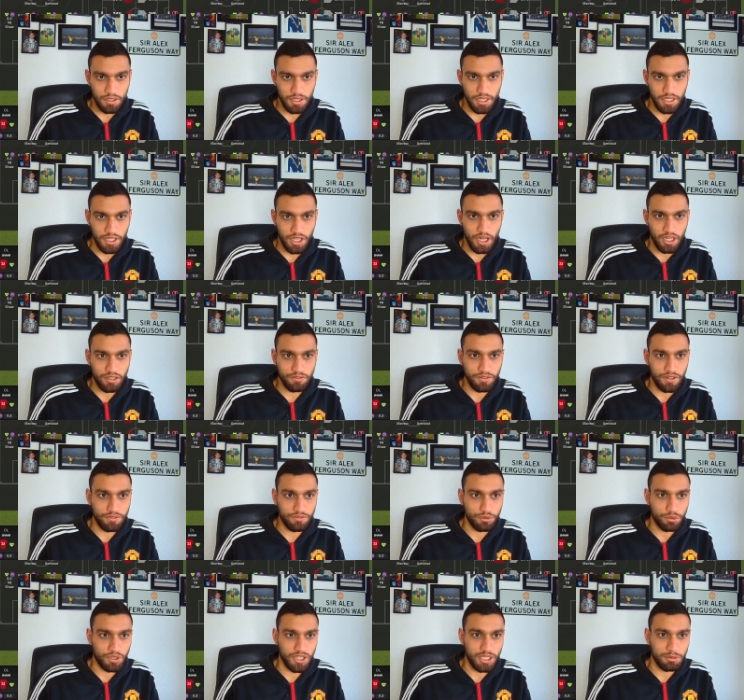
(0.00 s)
An
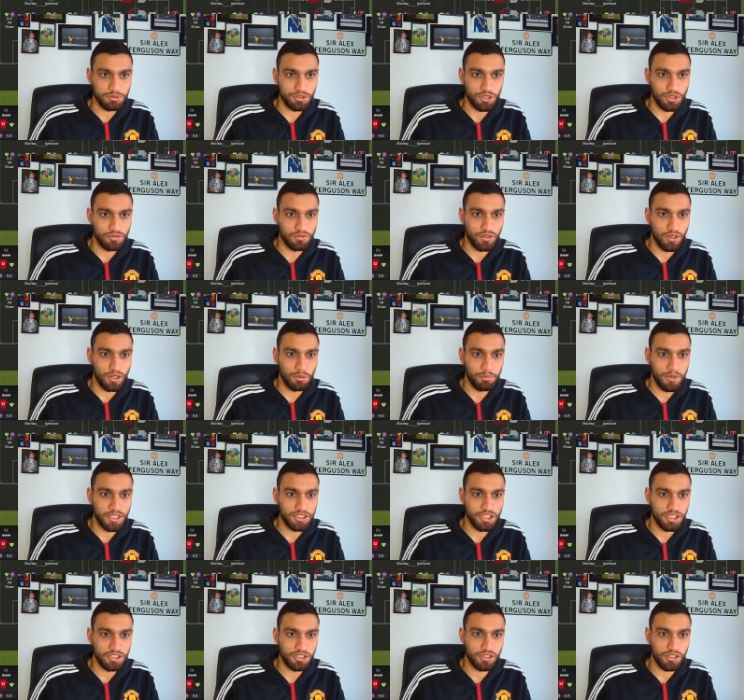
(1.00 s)
uneventful game so far.
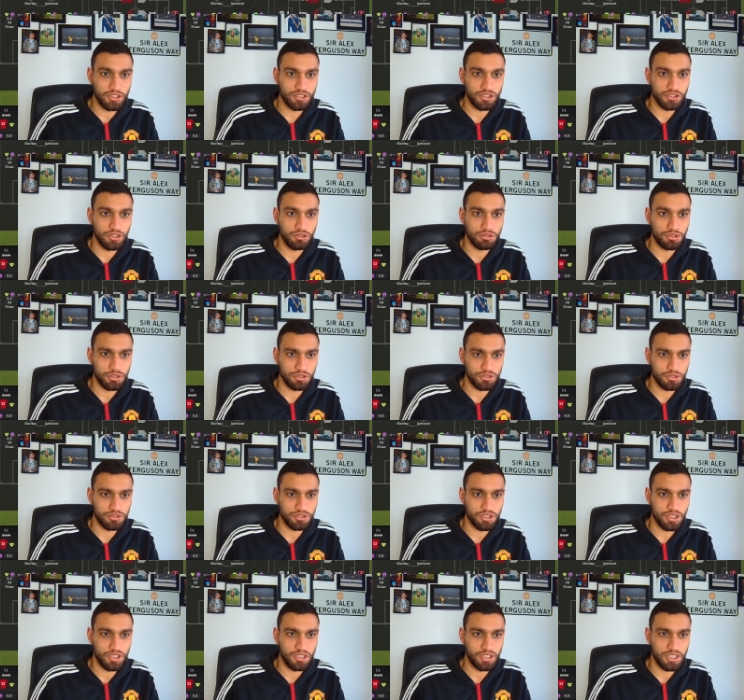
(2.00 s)
Manchester United no shots on
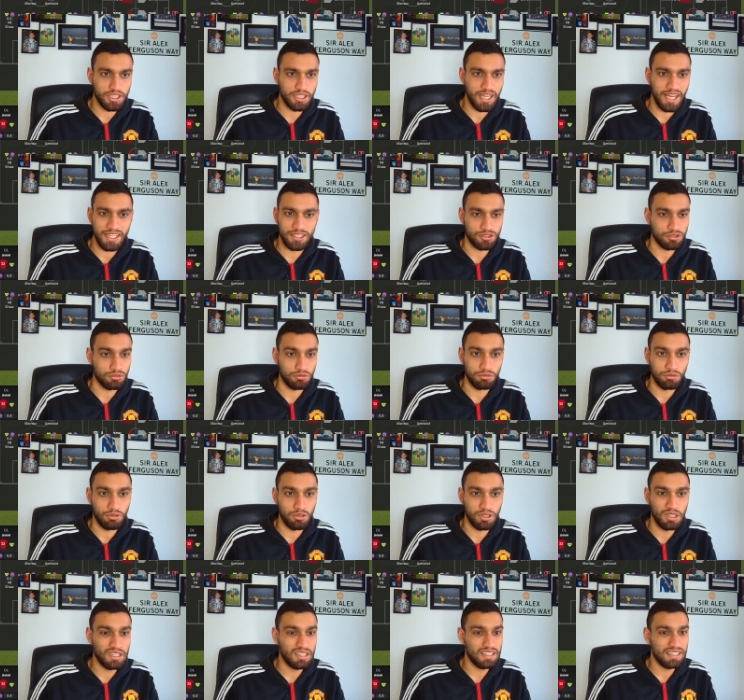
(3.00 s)
target at
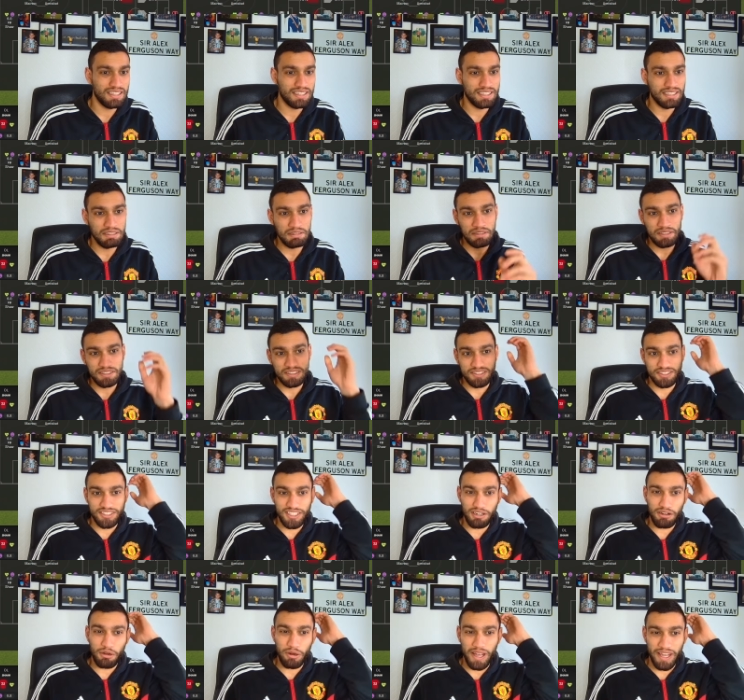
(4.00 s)
all.
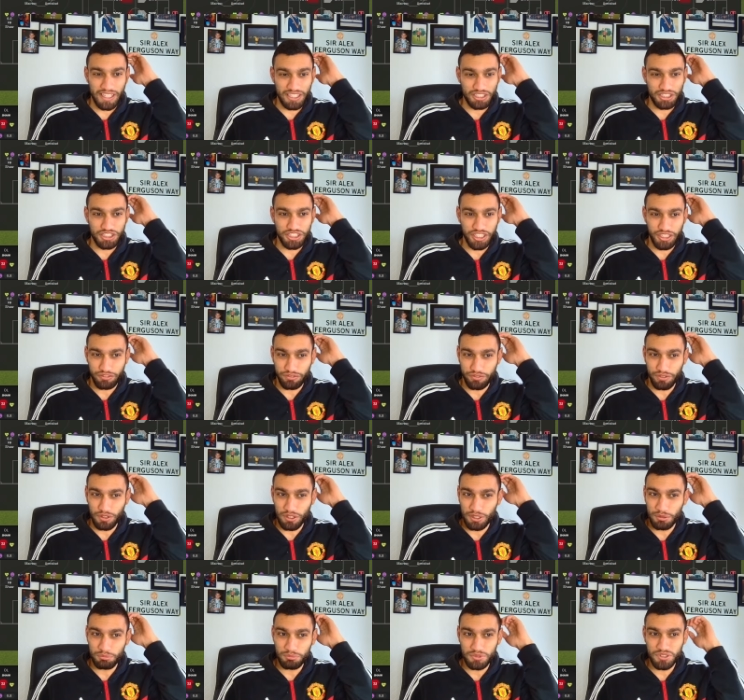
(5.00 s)
0 XG.
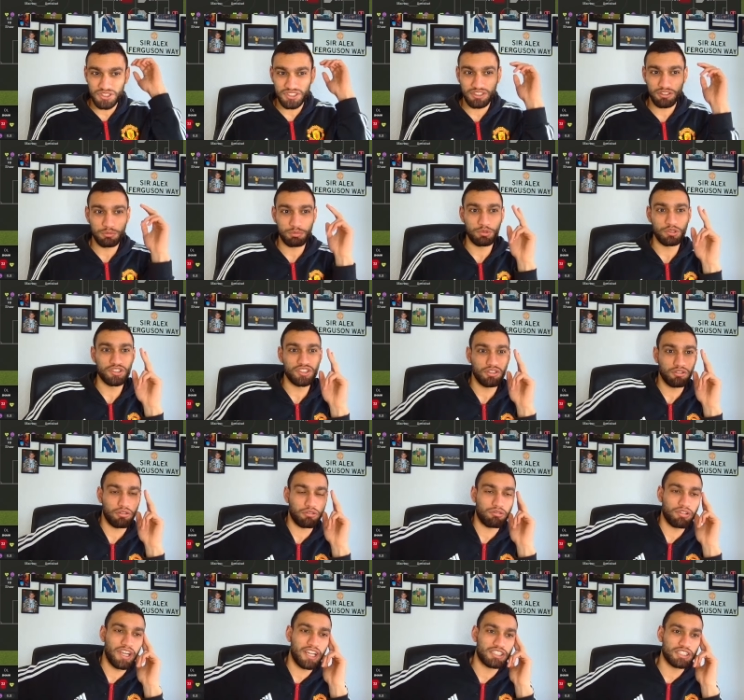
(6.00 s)
Fulham 0.03
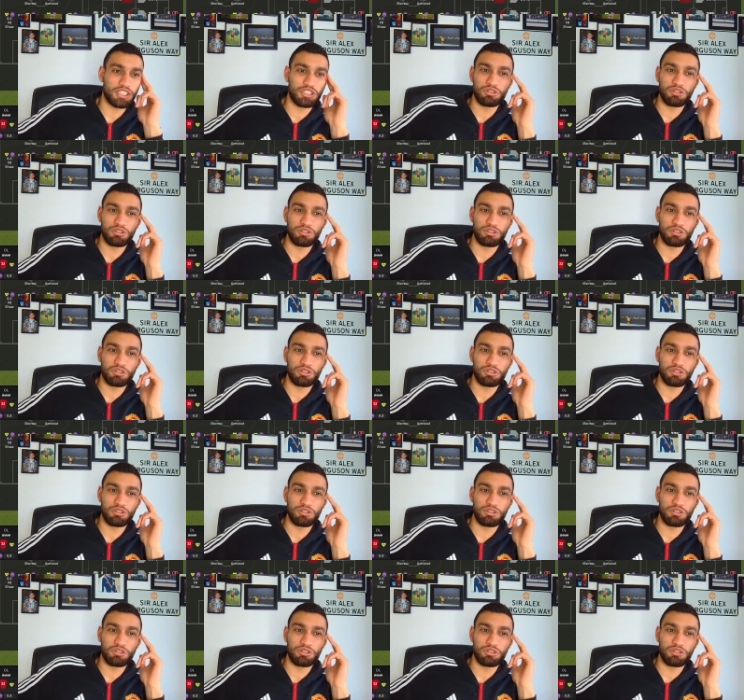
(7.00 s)
XG.